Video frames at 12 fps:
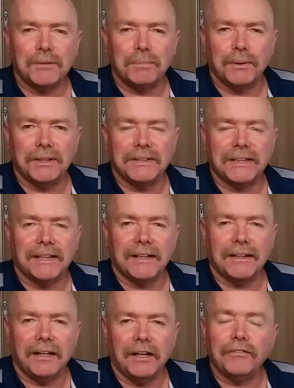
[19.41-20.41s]
but
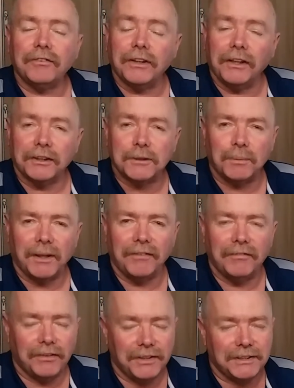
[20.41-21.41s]
hopefully I'll explain
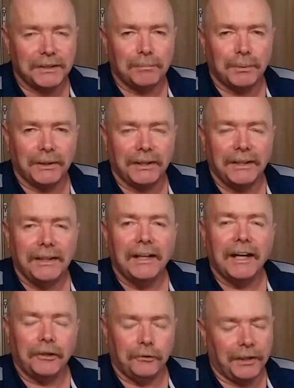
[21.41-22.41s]
very simply
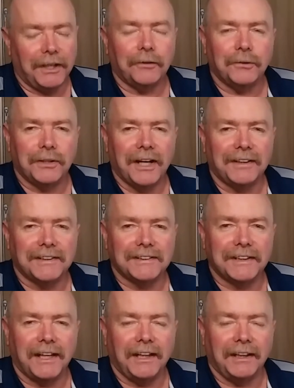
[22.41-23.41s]
and you'll get a good
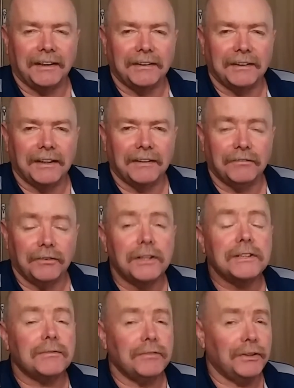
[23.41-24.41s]
understanding and
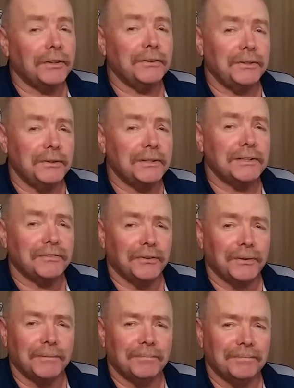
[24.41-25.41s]
find some very good uses
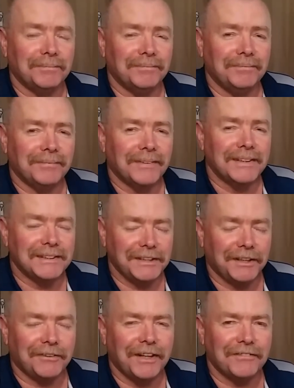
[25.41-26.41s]
for them.
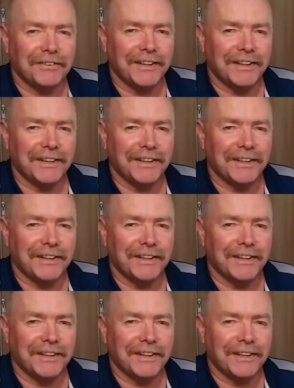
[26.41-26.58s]
Stick around for